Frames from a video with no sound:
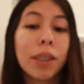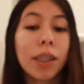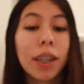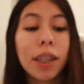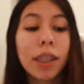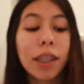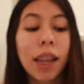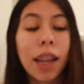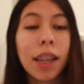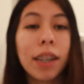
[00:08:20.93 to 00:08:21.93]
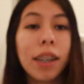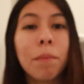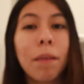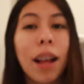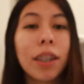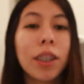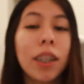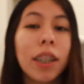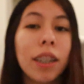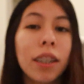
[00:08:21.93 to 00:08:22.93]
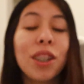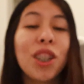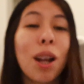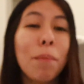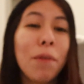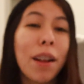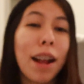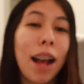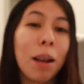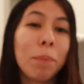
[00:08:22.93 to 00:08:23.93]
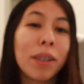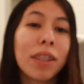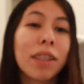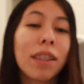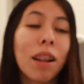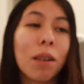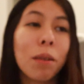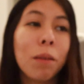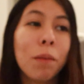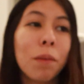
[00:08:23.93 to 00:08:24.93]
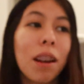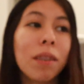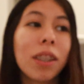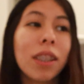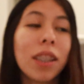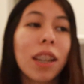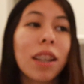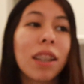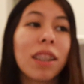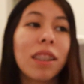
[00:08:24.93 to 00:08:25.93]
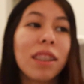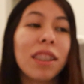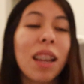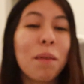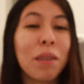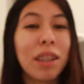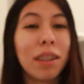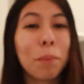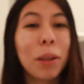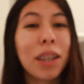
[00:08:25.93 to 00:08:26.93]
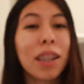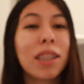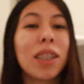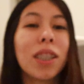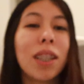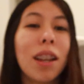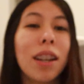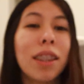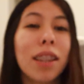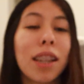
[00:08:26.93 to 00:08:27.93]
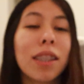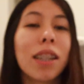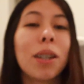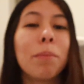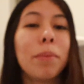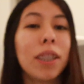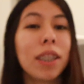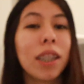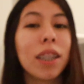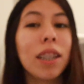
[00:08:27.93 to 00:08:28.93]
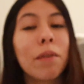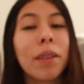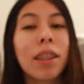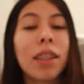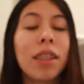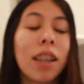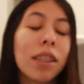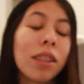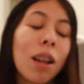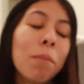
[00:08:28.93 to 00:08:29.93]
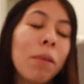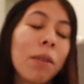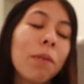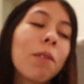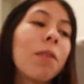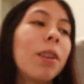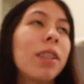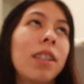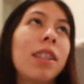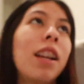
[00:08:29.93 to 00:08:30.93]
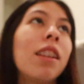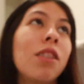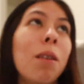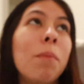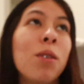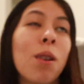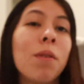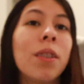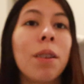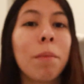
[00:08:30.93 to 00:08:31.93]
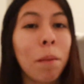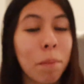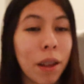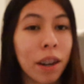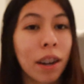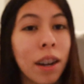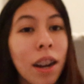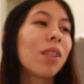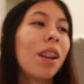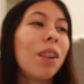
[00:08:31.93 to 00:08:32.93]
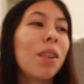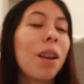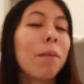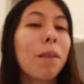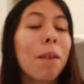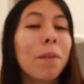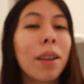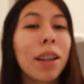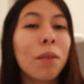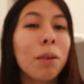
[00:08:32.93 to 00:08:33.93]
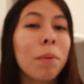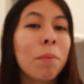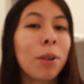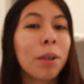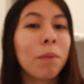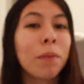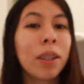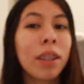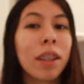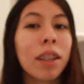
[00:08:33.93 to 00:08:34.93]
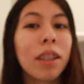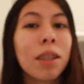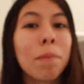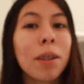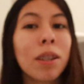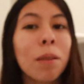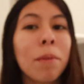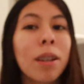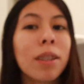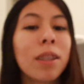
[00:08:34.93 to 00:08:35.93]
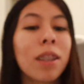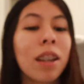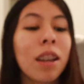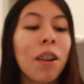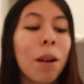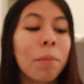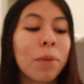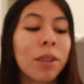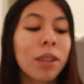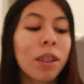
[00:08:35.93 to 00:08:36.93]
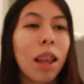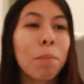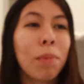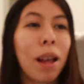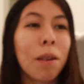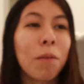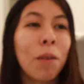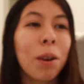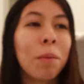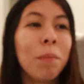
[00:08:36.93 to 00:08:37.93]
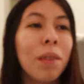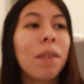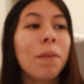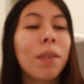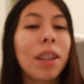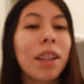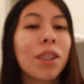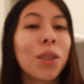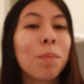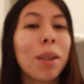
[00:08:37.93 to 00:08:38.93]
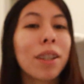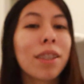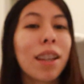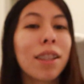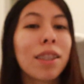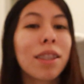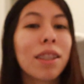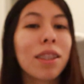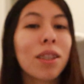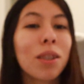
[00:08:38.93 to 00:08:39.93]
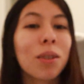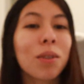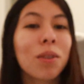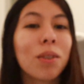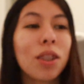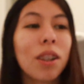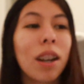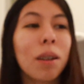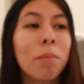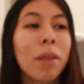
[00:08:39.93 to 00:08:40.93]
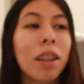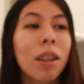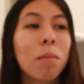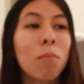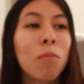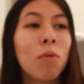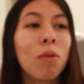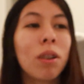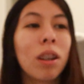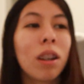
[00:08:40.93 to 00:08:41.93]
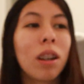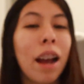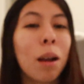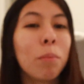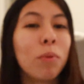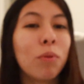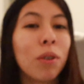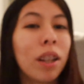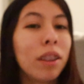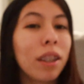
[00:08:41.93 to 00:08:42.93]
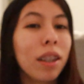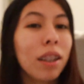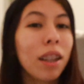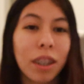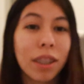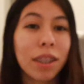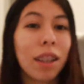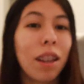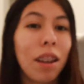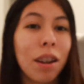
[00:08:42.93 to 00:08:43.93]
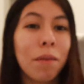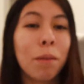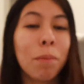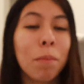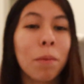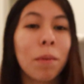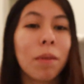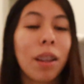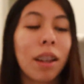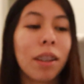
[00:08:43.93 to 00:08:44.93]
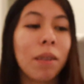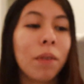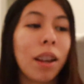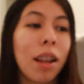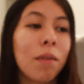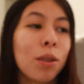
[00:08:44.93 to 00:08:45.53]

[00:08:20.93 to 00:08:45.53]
sure a 10. Actually, the Shopify app itself, I would say it's like a 7 because there's a lot of things that are missing from like the desktop. But of course, the desktop is always going to be better. So I don't know. I feel like it would be more convenient, especially because it's an e-commerce like platform. I feel like it just makes sense to try to make it more app friendly because a lot of the people that even have